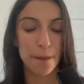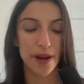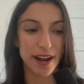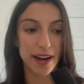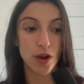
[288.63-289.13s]

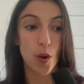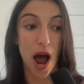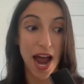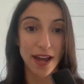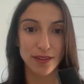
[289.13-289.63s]
And I know
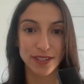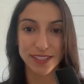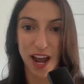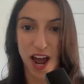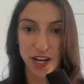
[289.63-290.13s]
I looked
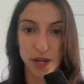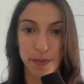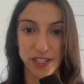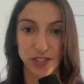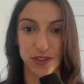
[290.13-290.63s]
at
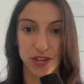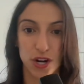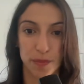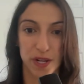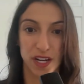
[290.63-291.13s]
occupational
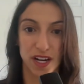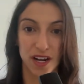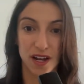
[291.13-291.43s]
therapy